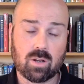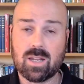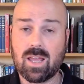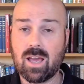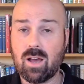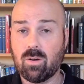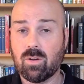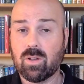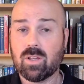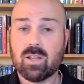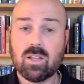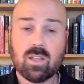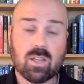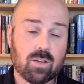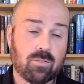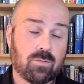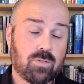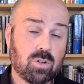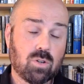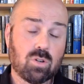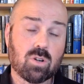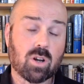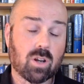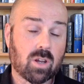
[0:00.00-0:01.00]
Now,
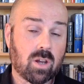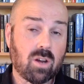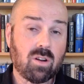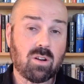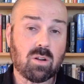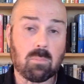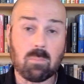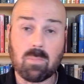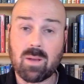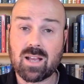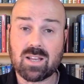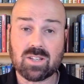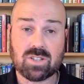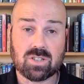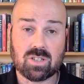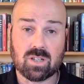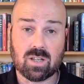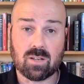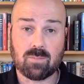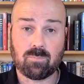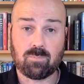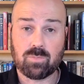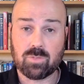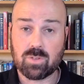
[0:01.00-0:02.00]
if you're not going to
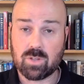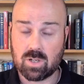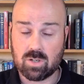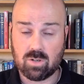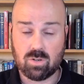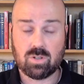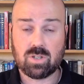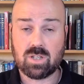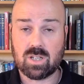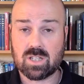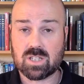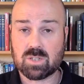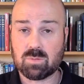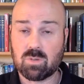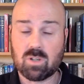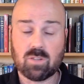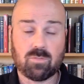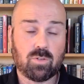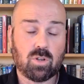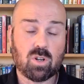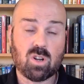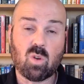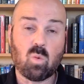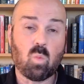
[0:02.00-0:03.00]
master the New Testament,
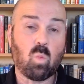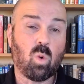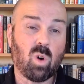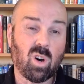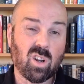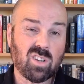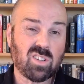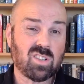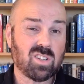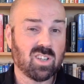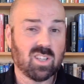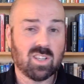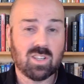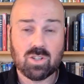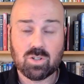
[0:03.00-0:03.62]
if you don't want